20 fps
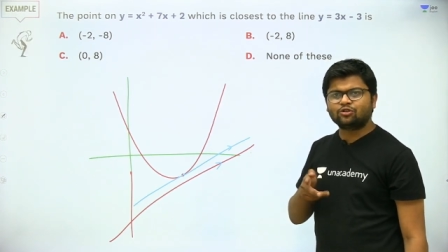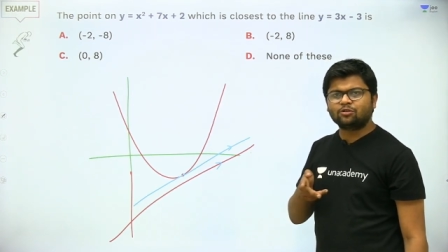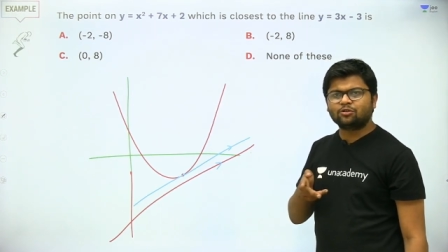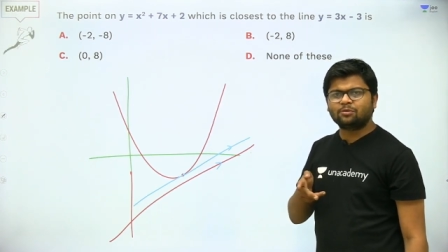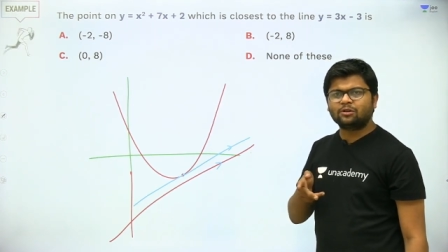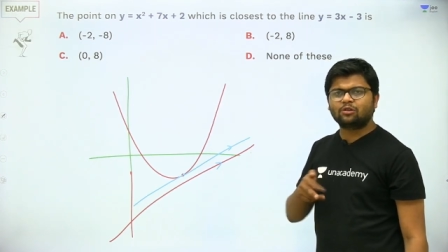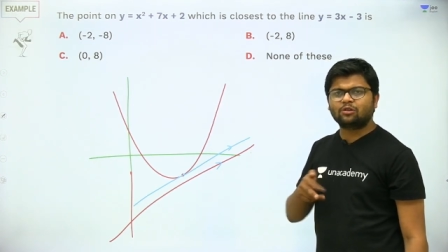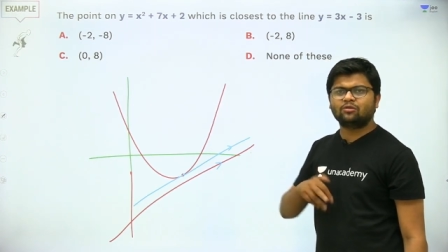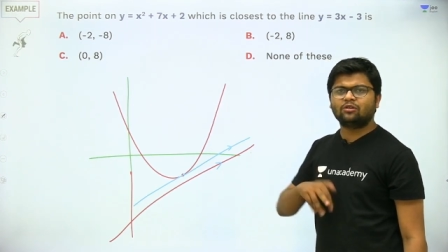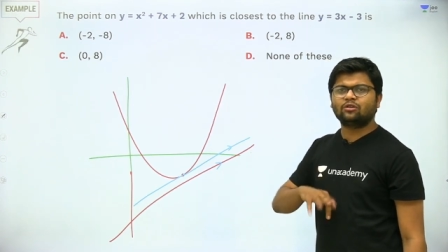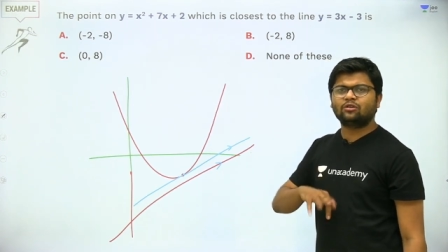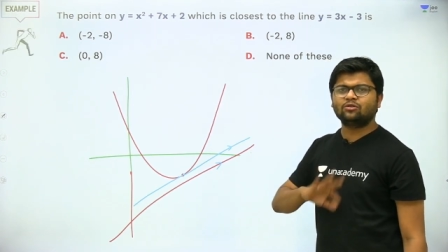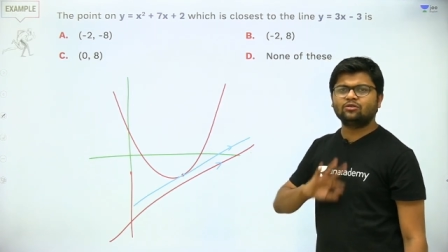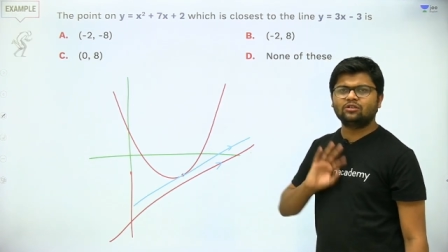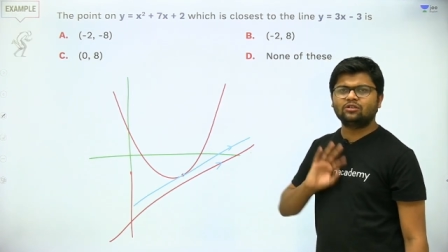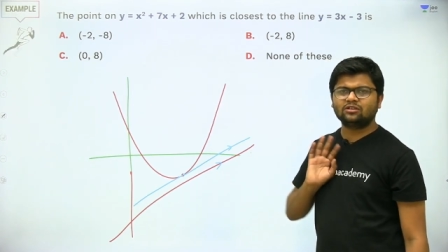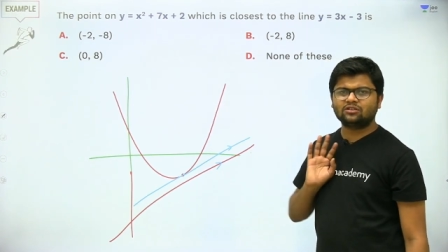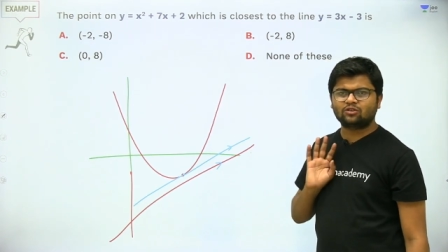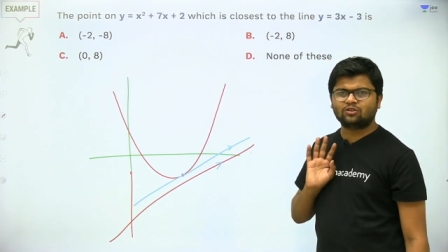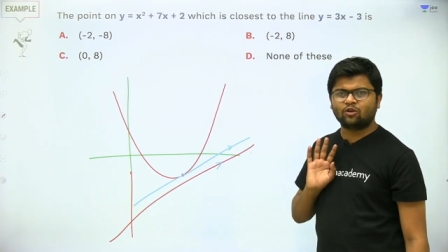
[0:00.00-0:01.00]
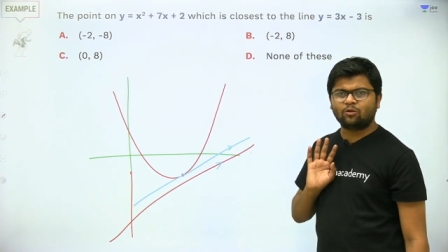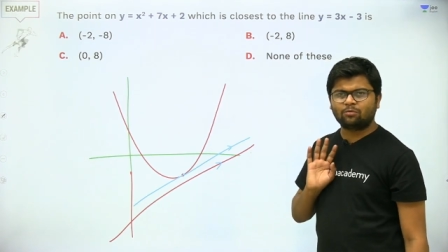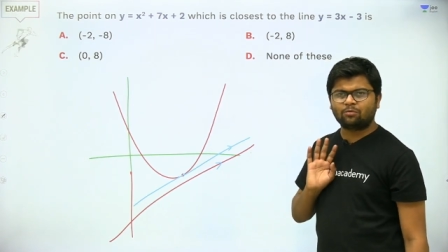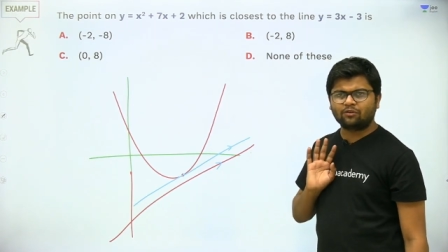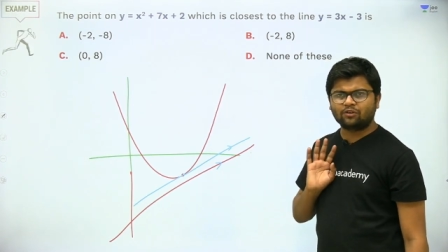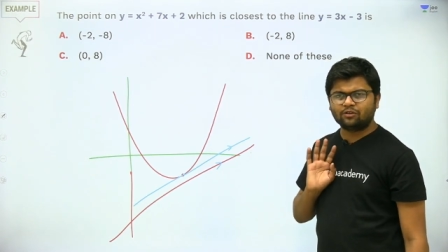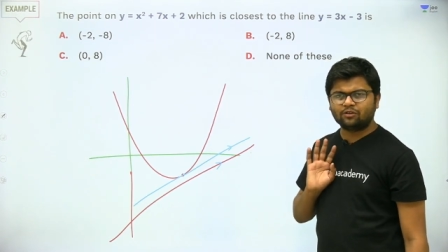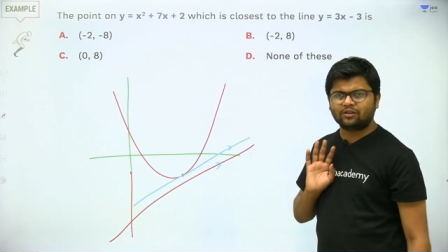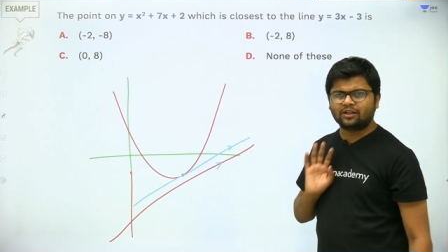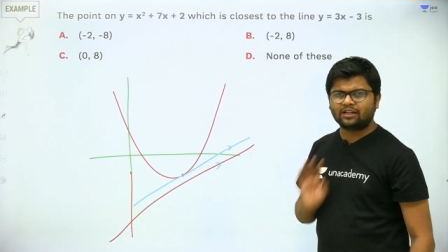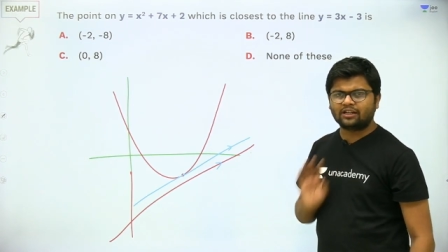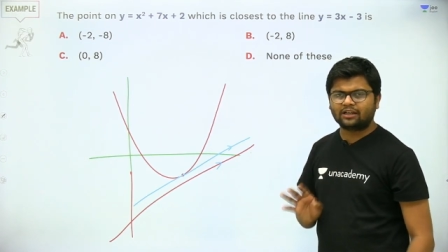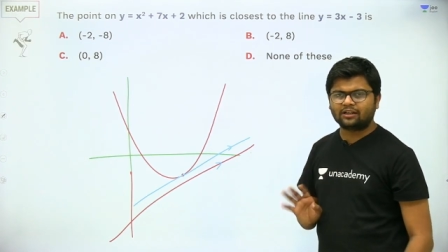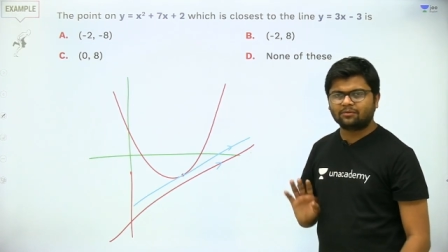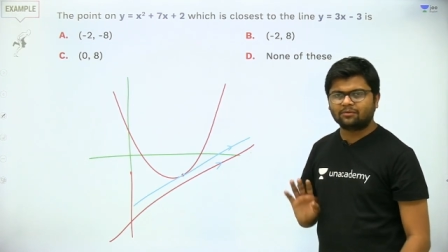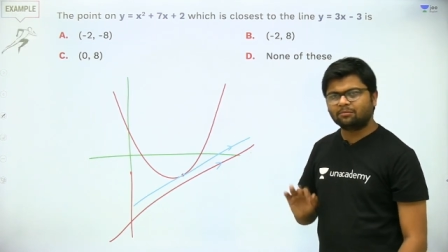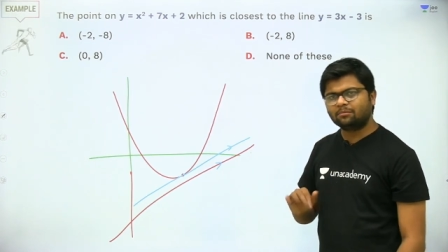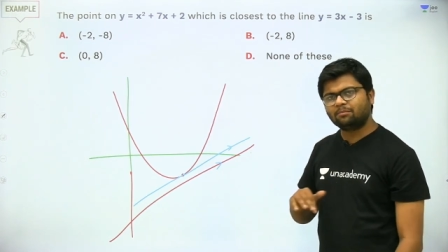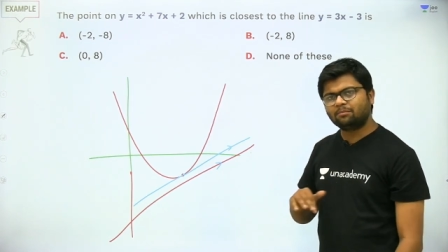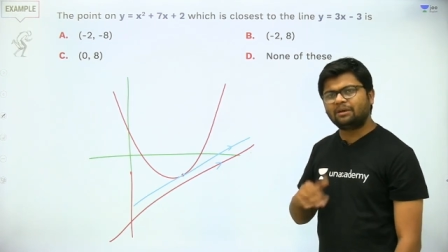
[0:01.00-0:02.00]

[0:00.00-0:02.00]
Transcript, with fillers: should be equal to the slope of given line.